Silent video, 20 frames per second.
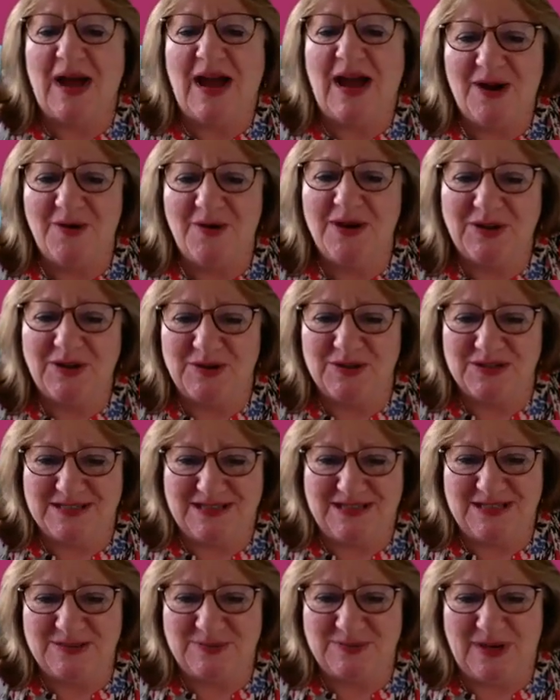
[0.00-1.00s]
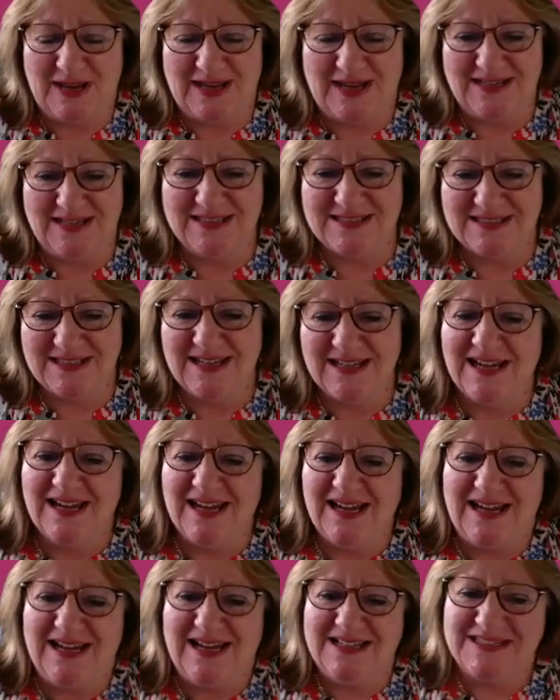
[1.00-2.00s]
But how I got to this place
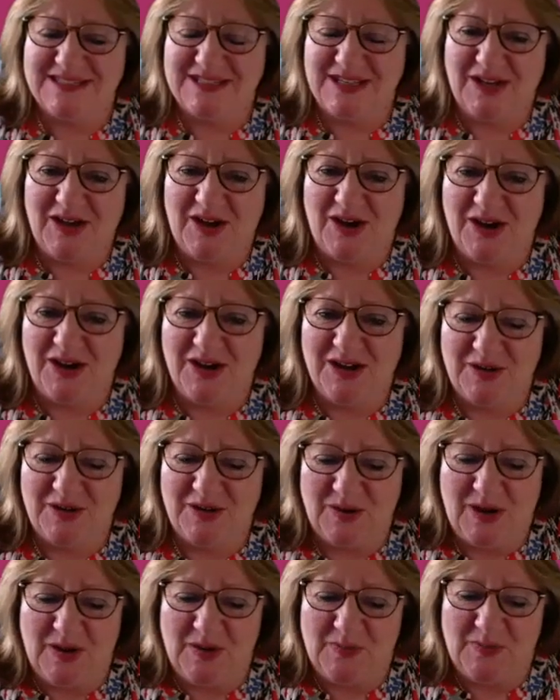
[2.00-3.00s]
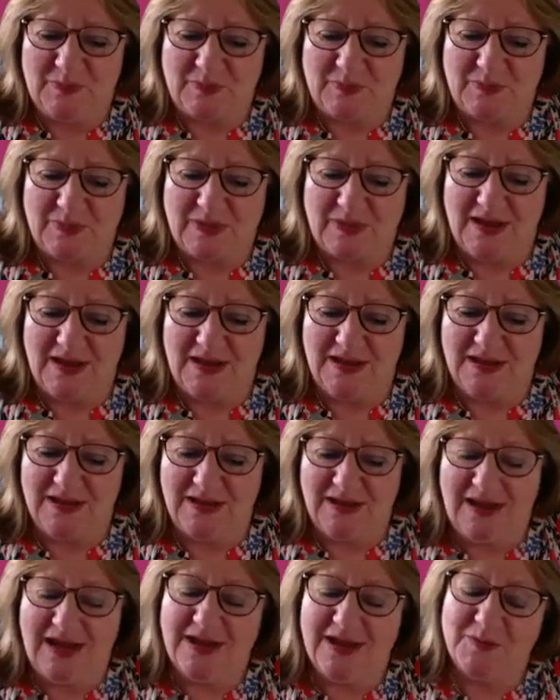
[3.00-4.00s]
is that I
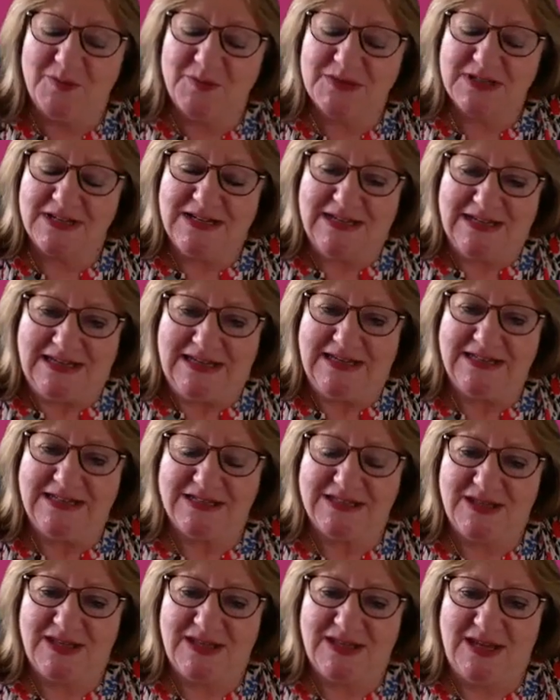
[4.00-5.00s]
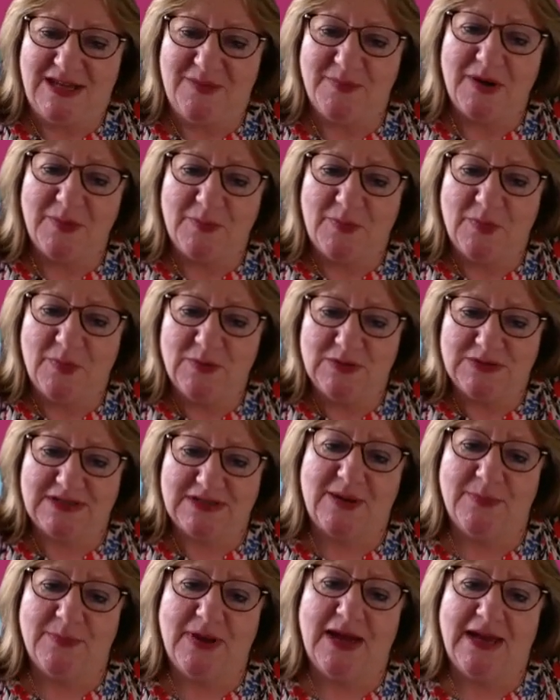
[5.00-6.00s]
helped lead the menopause
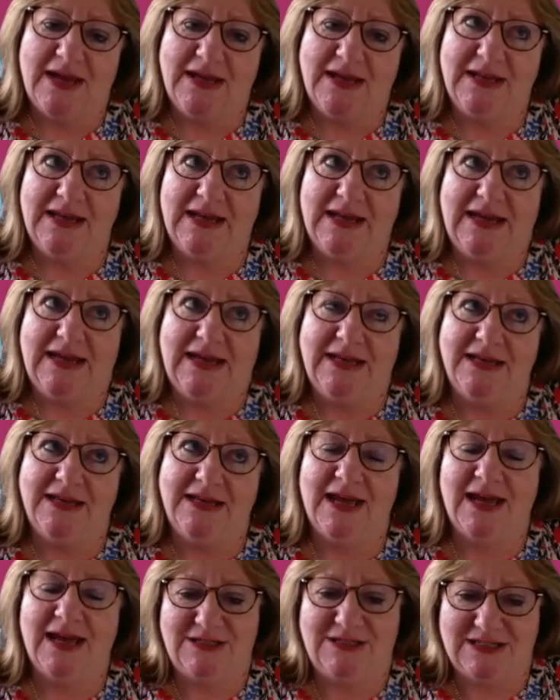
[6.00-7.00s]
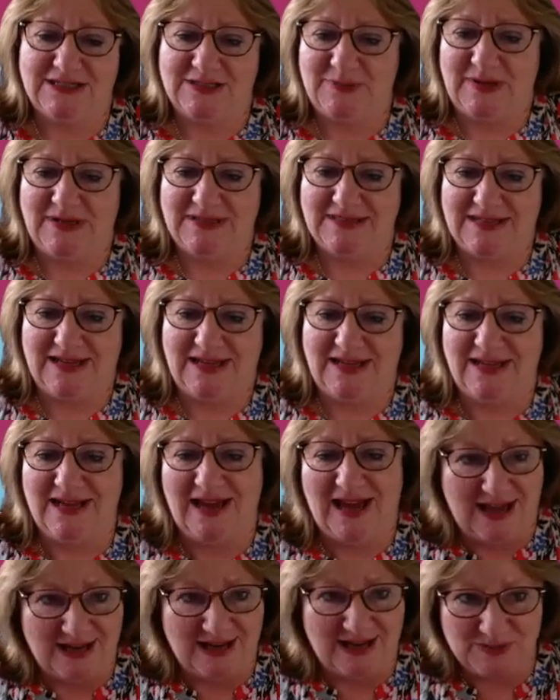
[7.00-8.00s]
campaign in HSBC,
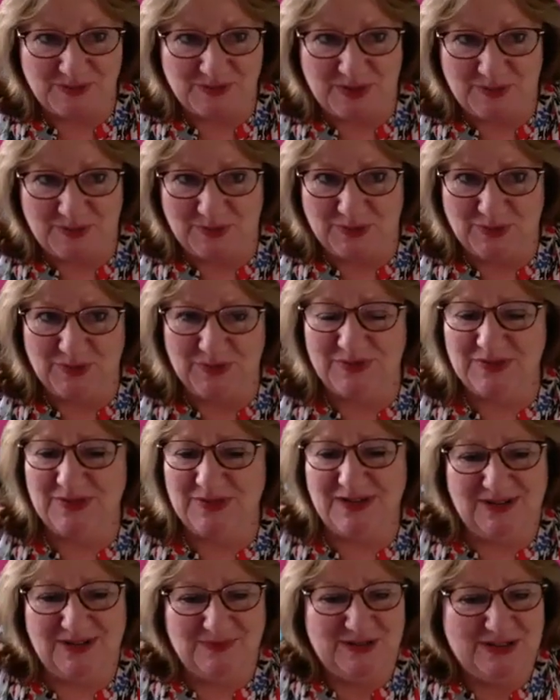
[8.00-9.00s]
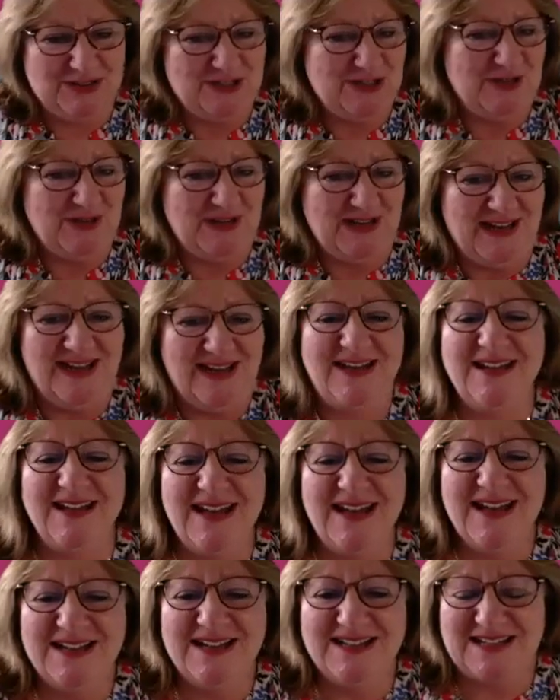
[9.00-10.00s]
and we brought the lovely Julie in
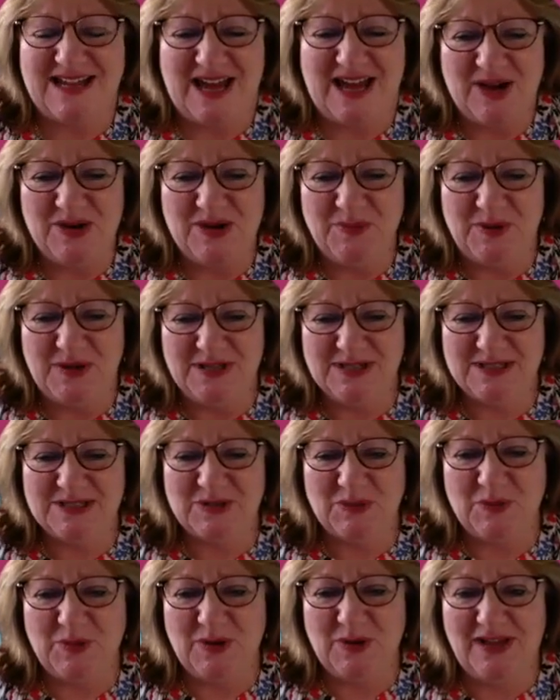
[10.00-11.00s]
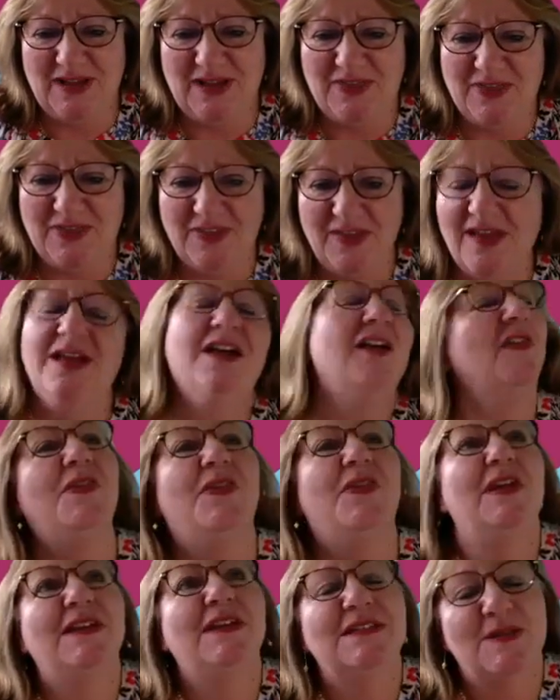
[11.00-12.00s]
to help us with
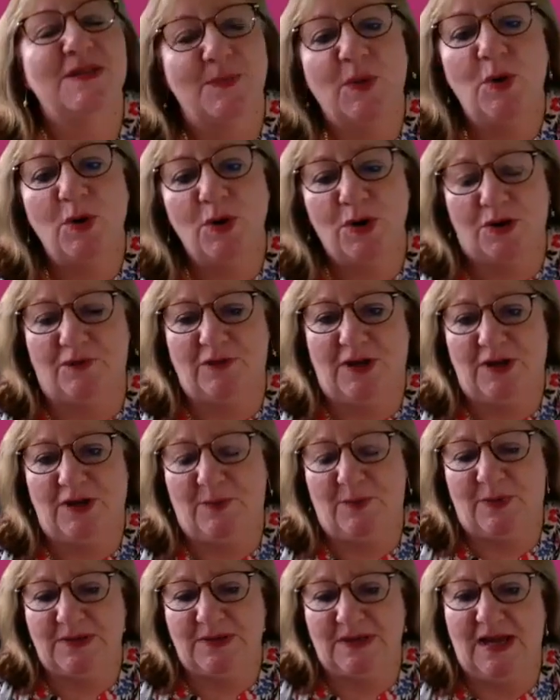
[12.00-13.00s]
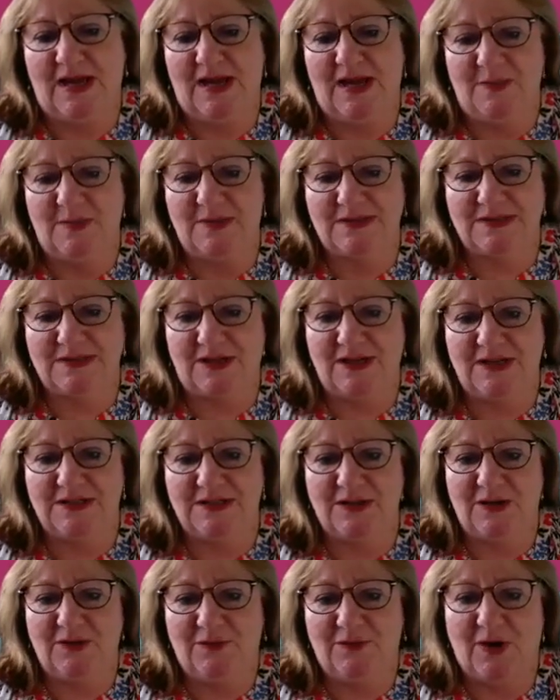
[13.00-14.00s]
the support group
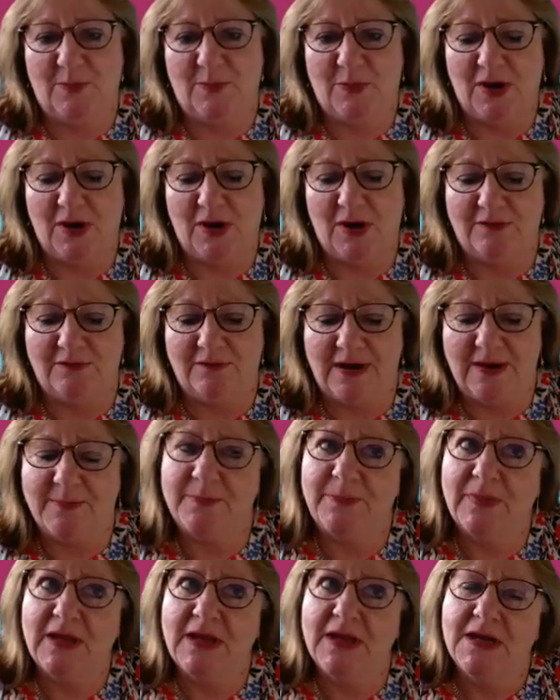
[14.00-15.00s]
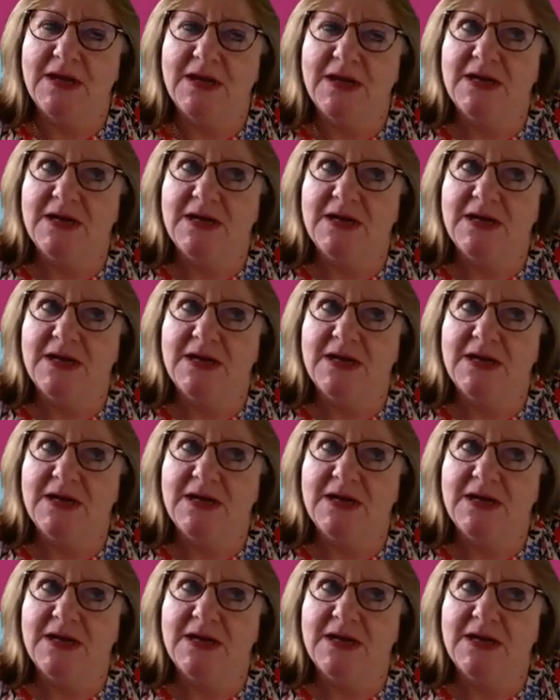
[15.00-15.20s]
side of our programme.